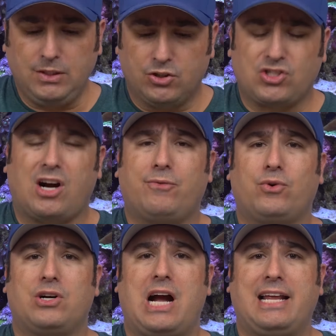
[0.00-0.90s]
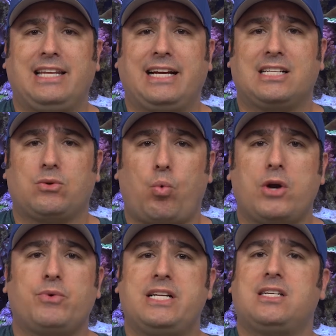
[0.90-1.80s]
Their software, I think, is the
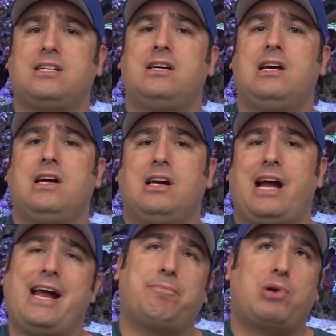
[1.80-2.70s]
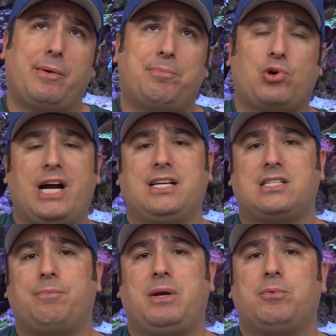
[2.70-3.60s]
one reason, and probably price,
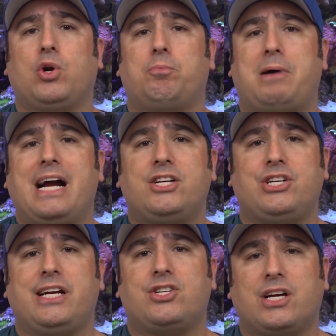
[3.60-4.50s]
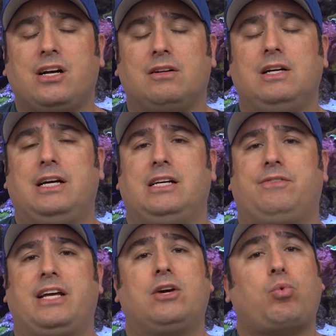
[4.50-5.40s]
that people don't buy GHL.
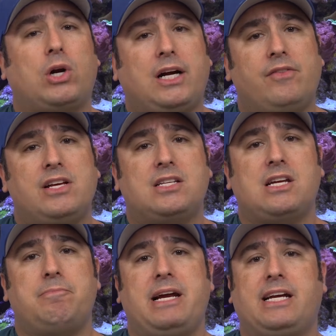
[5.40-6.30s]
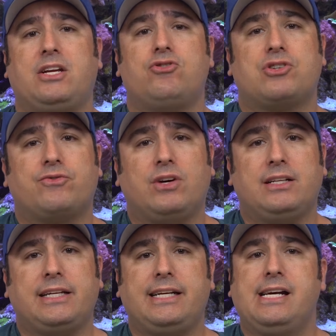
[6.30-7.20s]
If they could work on this and make it
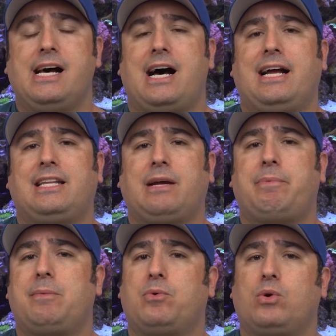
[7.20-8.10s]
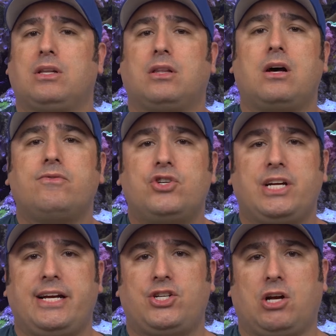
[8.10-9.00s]
user-friendly, I think people would love
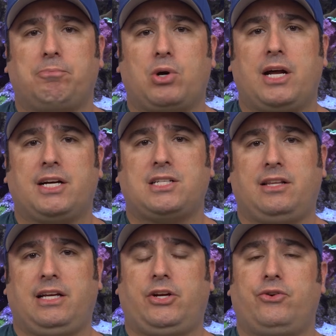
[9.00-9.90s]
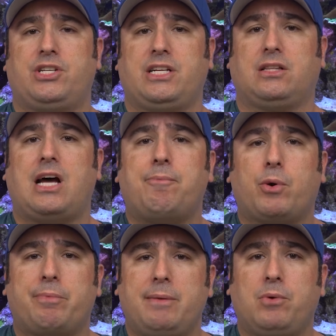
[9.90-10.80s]
GHL products, and I think you'd see a lot
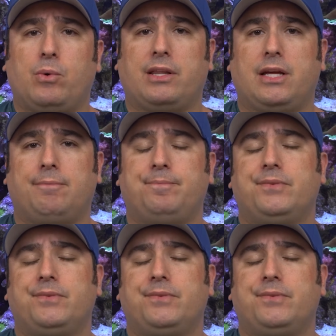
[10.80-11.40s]
more people with them.